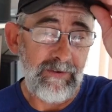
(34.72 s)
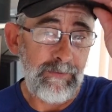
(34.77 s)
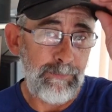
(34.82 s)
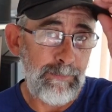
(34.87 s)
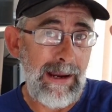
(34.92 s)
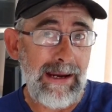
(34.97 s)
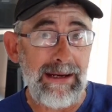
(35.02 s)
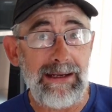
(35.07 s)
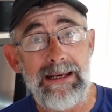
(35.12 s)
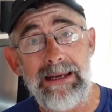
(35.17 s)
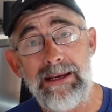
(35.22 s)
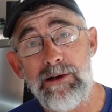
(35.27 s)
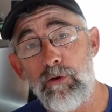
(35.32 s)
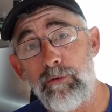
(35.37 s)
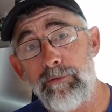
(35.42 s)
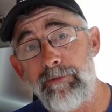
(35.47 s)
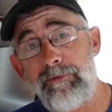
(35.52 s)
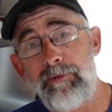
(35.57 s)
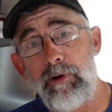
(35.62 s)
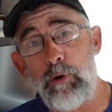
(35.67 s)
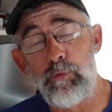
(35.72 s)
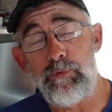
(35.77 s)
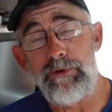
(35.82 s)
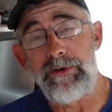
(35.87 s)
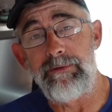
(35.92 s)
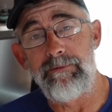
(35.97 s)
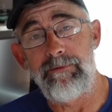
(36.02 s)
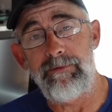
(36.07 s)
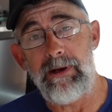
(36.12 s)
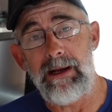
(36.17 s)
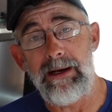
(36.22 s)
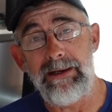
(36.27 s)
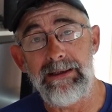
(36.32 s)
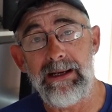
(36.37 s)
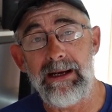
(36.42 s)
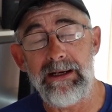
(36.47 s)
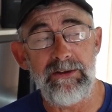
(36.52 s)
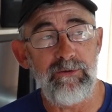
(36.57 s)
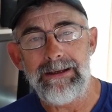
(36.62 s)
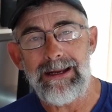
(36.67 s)
is mainly on floating fly
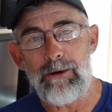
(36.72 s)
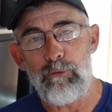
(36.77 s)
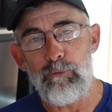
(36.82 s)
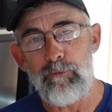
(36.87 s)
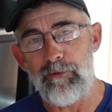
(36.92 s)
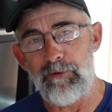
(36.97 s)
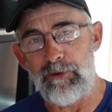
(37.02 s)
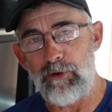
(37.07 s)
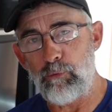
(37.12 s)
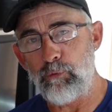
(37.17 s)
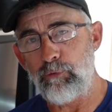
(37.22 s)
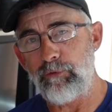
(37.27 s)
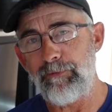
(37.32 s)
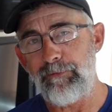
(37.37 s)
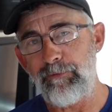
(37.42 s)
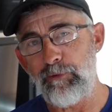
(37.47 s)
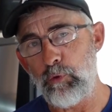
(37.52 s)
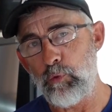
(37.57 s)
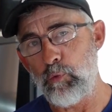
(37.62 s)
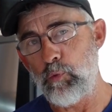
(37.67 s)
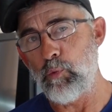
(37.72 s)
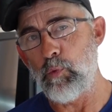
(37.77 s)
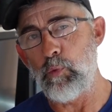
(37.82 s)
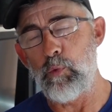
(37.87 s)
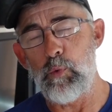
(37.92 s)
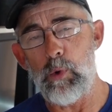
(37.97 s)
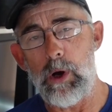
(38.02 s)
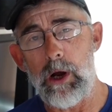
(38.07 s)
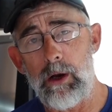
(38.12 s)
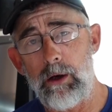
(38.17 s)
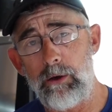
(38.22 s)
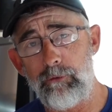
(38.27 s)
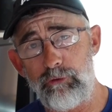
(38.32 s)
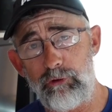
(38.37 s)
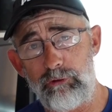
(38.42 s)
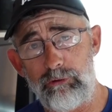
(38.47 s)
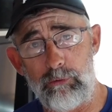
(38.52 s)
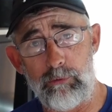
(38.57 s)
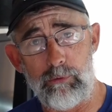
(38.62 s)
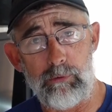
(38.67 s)
line. Now, for those of you who aren't
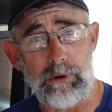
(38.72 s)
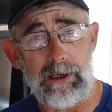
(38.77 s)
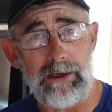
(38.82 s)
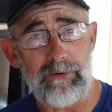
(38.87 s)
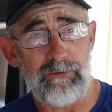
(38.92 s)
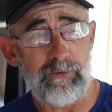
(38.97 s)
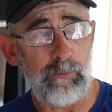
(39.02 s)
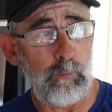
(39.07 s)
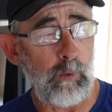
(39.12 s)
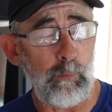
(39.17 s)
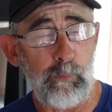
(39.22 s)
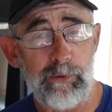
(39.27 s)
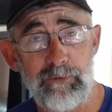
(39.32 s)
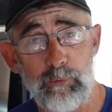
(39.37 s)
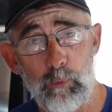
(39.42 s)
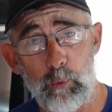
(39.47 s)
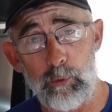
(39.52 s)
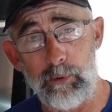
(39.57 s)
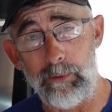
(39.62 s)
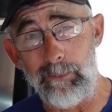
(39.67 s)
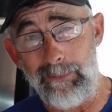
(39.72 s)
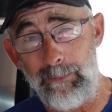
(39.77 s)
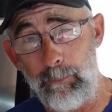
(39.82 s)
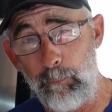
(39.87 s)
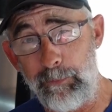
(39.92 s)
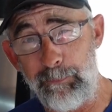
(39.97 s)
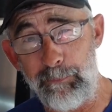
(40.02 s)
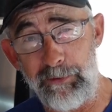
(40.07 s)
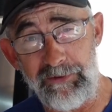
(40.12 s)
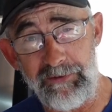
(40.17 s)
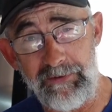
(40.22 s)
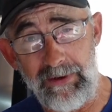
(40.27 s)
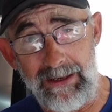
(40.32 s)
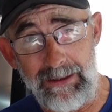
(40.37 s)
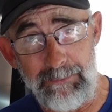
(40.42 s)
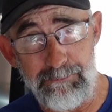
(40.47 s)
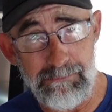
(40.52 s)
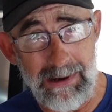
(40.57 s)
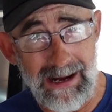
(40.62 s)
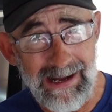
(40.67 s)
sure as to what we're talking about when we're
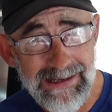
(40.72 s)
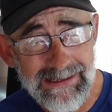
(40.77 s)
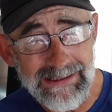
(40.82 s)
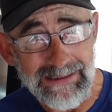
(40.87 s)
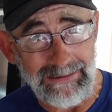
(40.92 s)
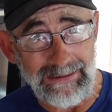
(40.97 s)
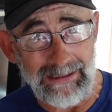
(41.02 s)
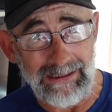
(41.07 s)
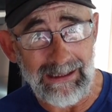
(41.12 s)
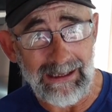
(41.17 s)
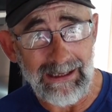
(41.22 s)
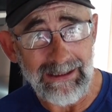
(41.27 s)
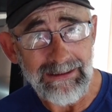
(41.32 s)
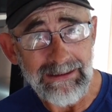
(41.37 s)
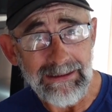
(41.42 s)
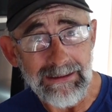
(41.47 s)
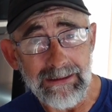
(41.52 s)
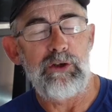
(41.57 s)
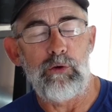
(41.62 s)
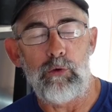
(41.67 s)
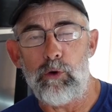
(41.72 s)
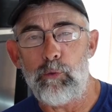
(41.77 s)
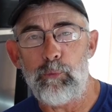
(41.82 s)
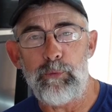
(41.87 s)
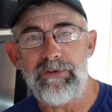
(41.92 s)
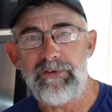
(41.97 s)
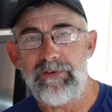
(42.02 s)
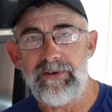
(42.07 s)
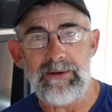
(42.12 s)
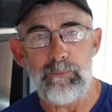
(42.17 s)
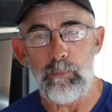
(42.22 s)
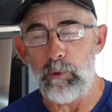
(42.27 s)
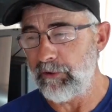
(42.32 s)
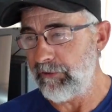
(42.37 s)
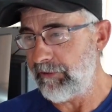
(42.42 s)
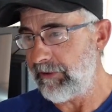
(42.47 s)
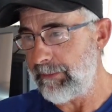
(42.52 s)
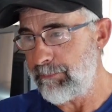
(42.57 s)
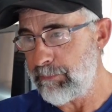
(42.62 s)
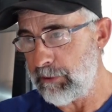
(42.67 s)
saying mending the line, you'll always see
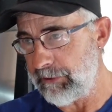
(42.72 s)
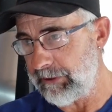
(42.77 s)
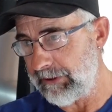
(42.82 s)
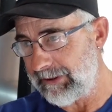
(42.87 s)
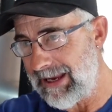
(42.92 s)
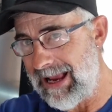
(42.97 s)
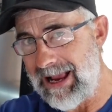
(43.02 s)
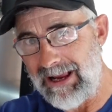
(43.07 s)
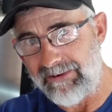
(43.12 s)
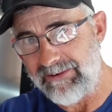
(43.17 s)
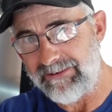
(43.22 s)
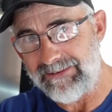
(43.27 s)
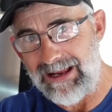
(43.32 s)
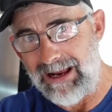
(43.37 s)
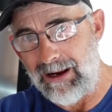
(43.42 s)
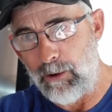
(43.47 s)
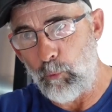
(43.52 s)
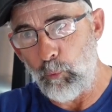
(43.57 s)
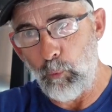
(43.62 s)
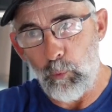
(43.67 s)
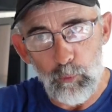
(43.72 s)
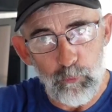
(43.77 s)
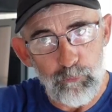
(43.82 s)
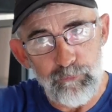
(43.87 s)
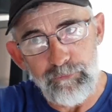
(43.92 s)
once they put the cast out,